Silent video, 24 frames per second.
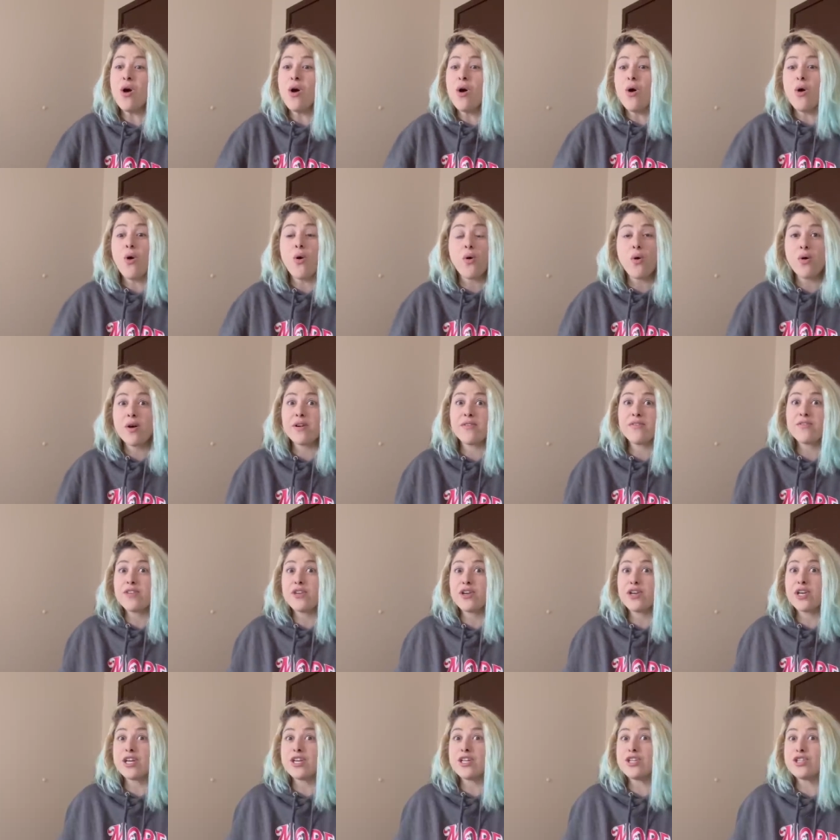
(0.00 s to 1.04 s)
Or if
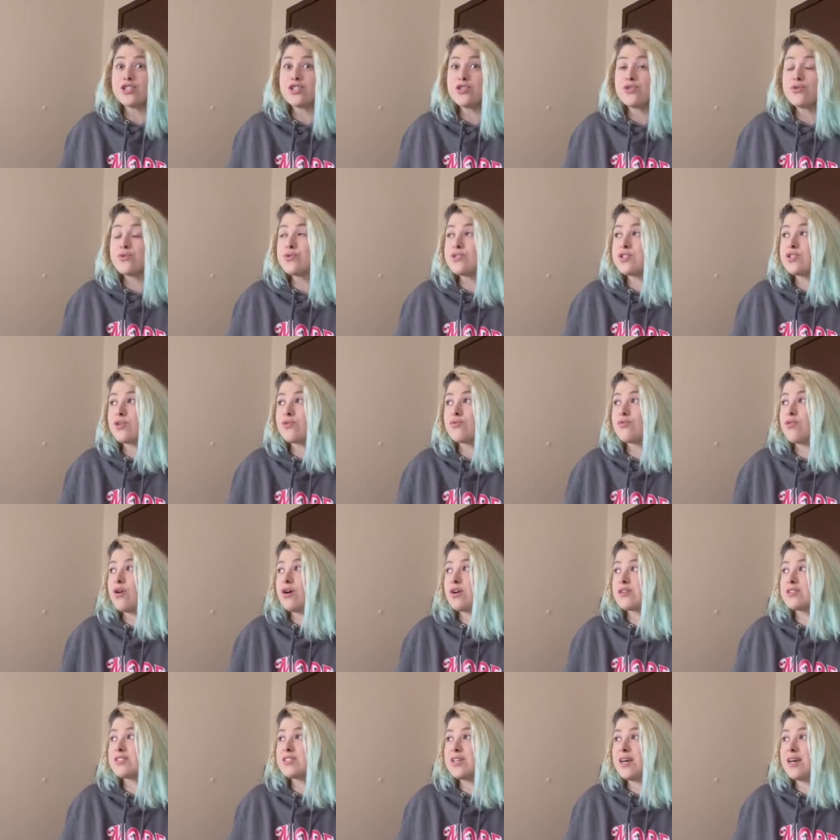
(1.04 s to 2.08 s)
they're going to choose the
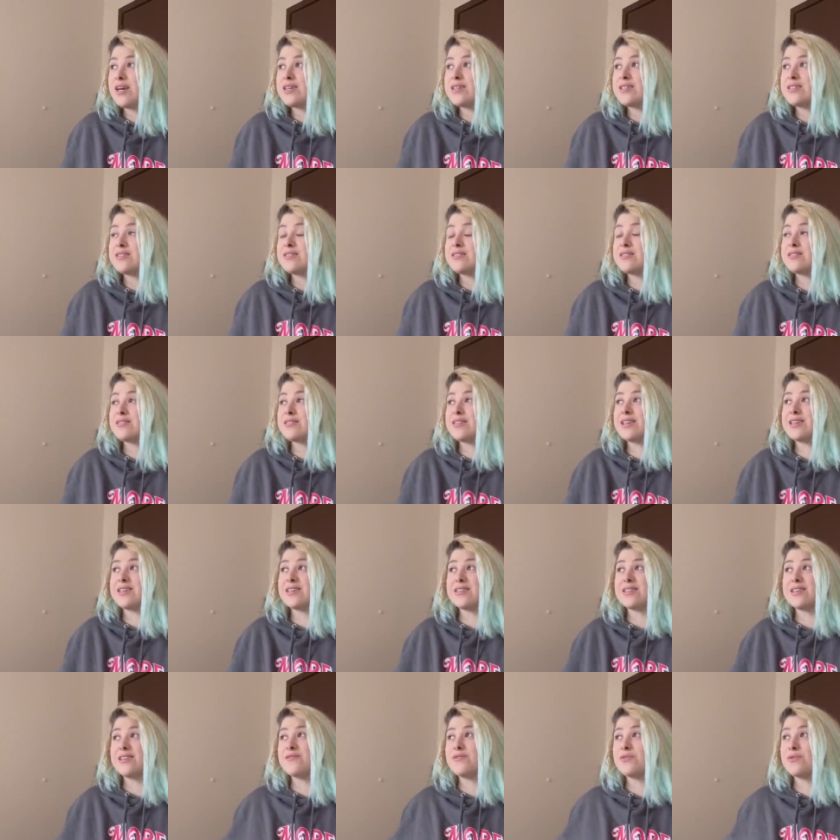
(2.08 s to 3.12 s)
wrong size, they
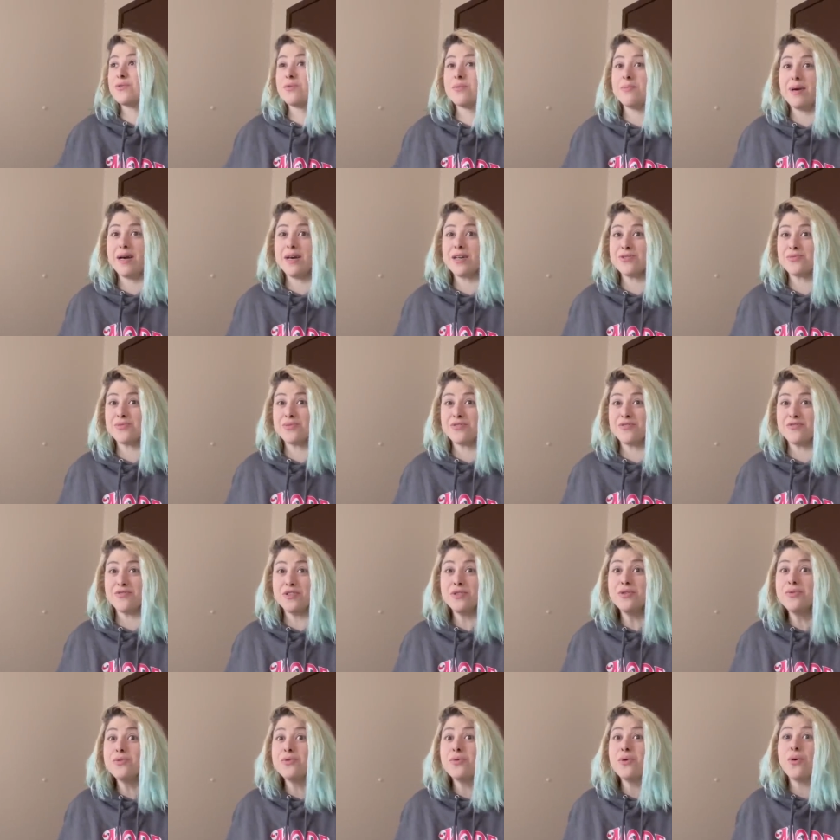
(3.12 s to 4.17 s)
can give you a bad
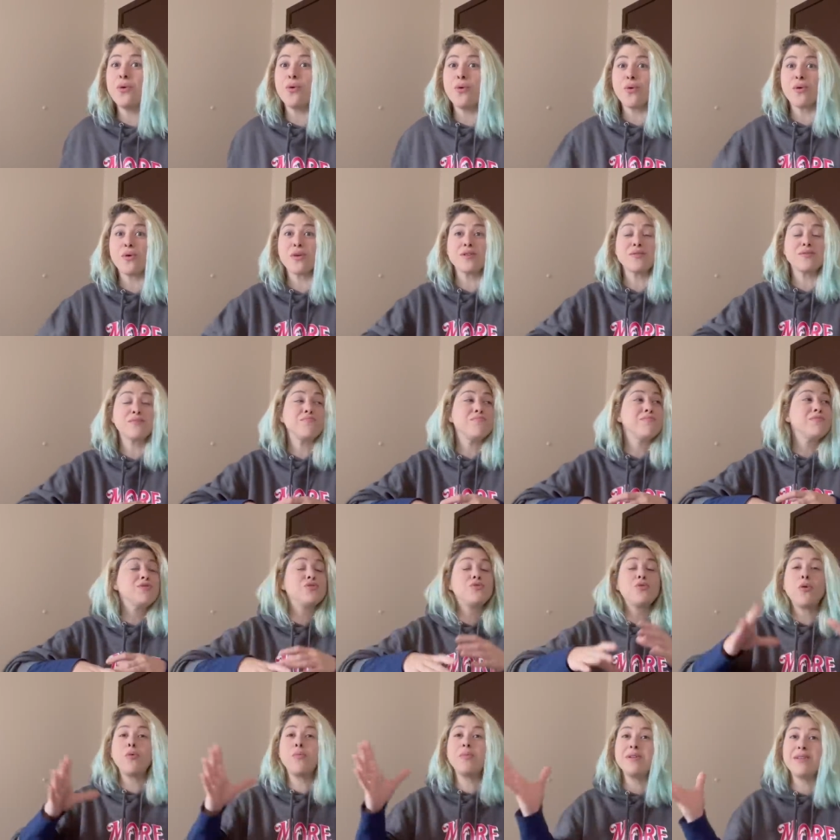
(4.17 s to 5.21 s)
review or
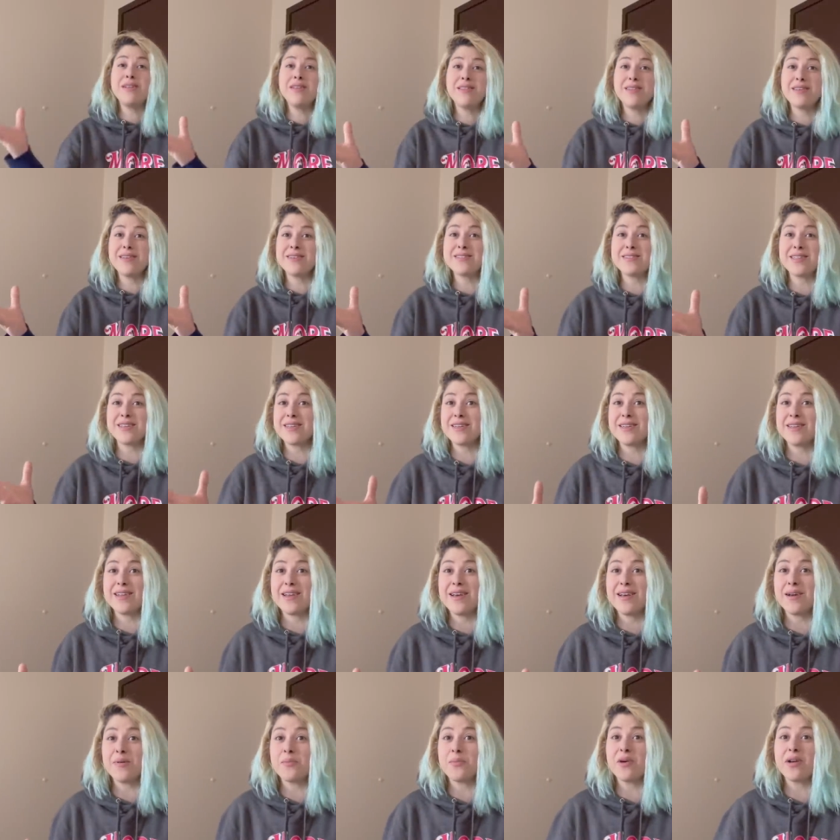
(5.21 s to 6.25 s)
so many things that can
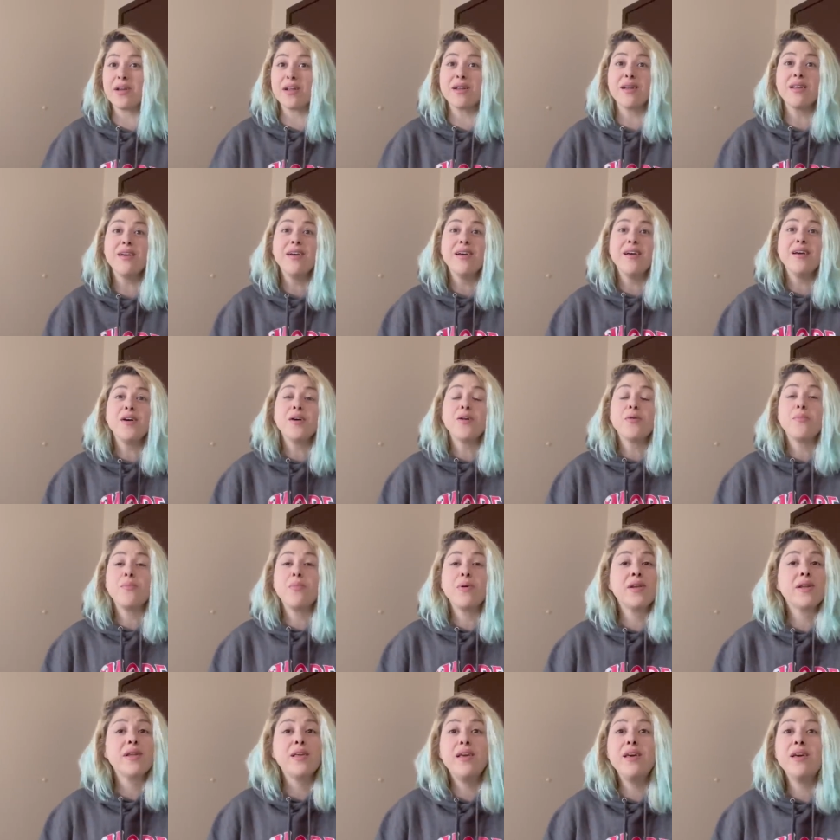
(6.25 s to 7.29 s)
happen.
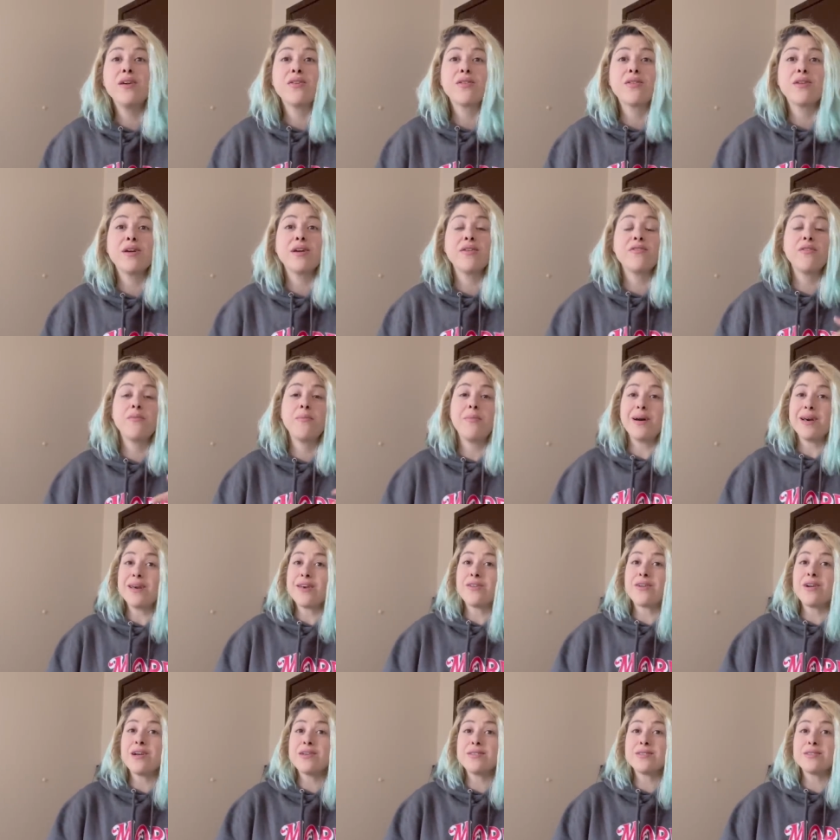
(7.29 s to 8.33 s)
But here, if a
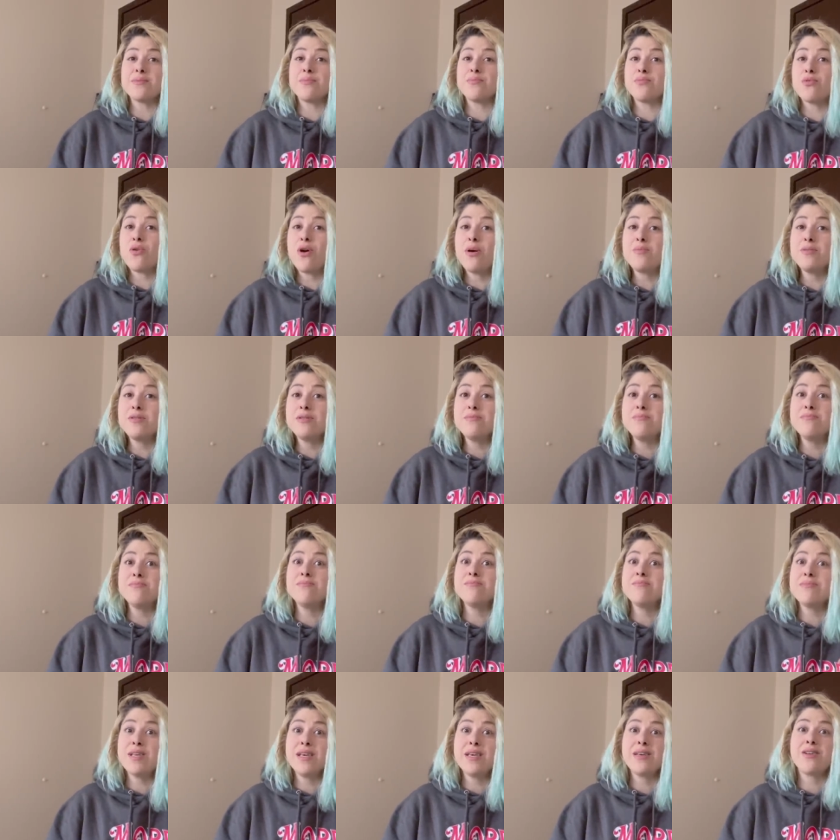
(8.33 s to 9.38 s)
buyer has a
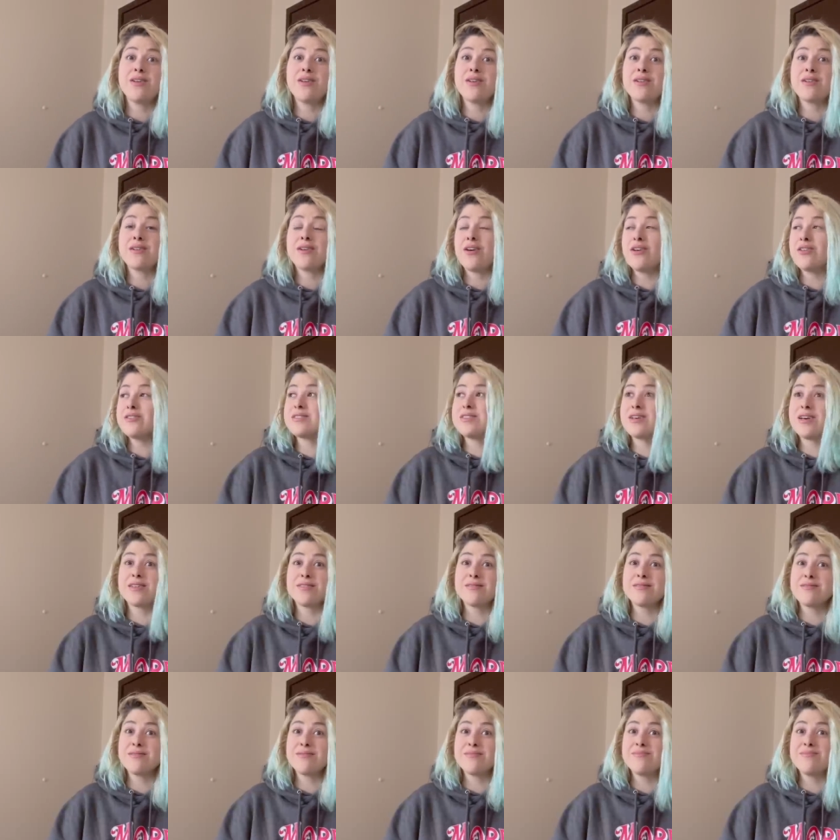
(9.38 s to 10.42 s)
problem, they
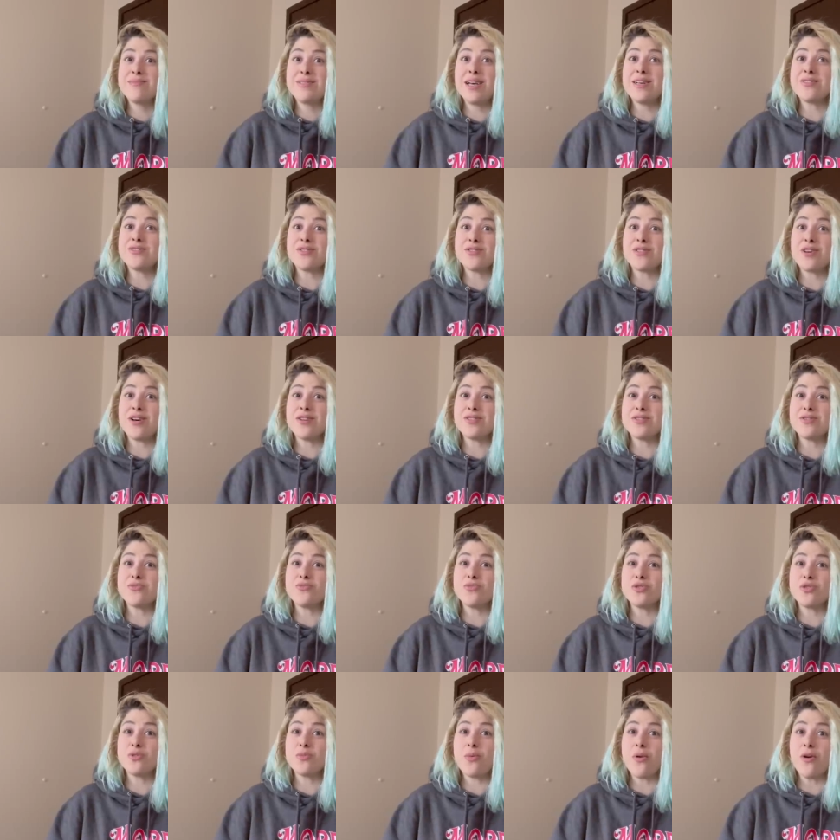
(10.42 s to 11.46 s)
contact Zazzle
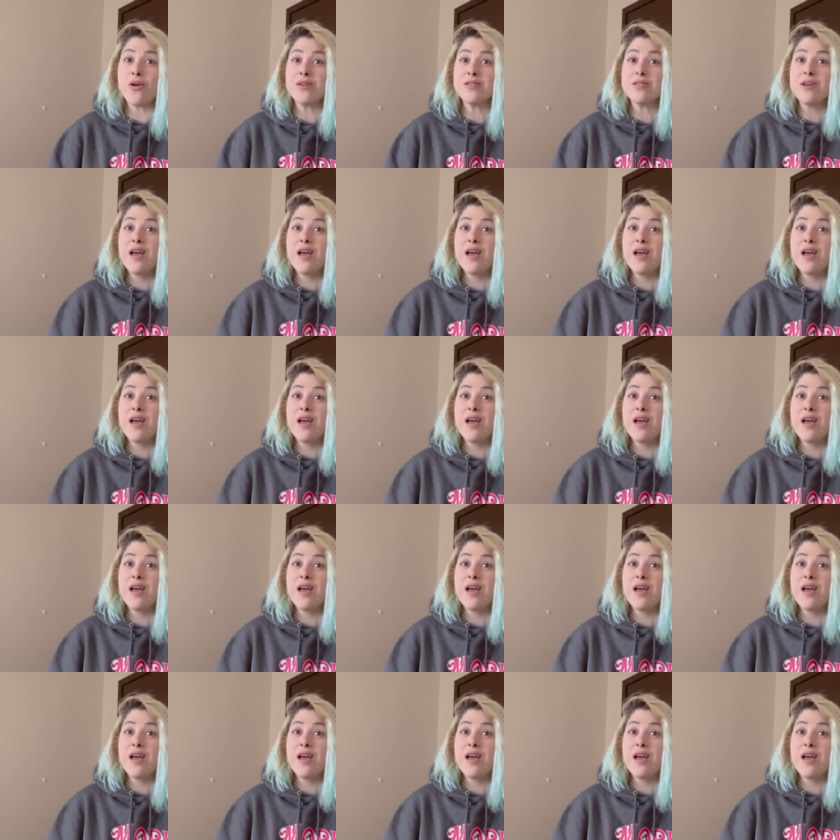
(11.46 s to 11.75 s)
customer support.